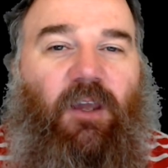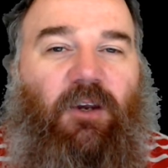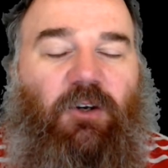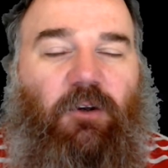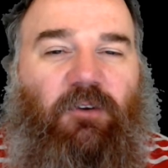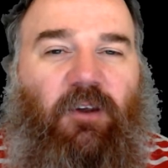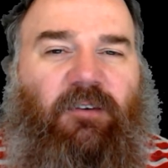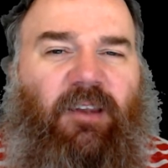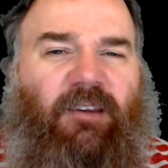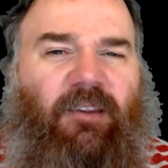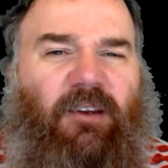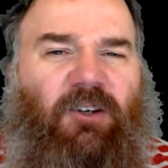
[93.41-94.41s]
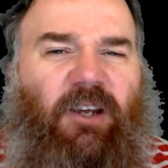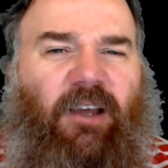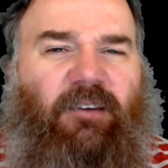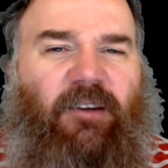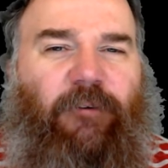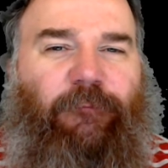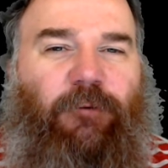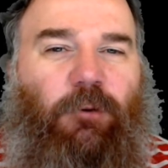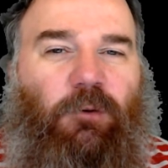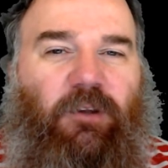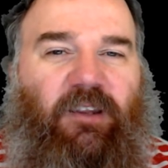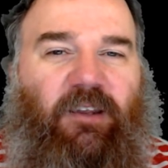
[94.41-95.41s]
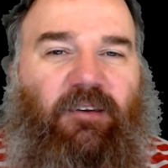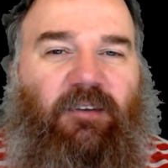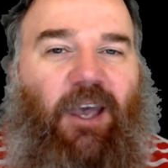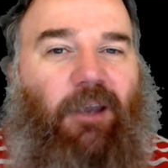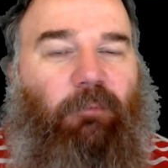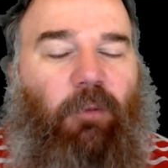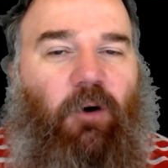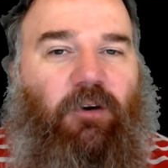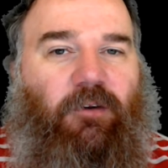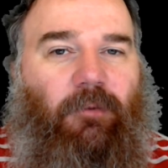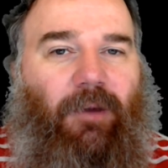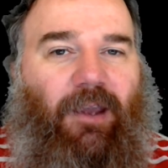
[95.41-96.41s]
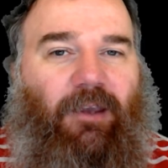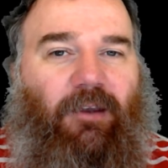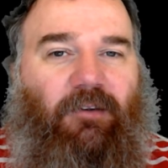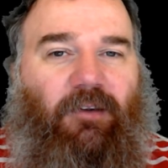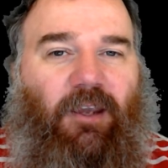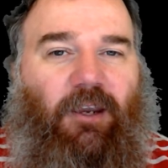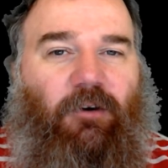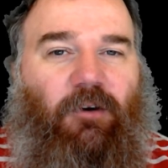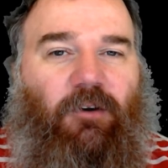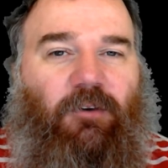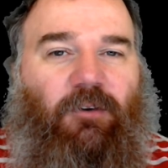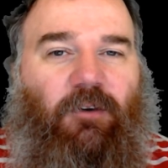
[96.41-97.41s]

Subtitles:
She also says that she has enough fuel in the escape pod to make it to Eros,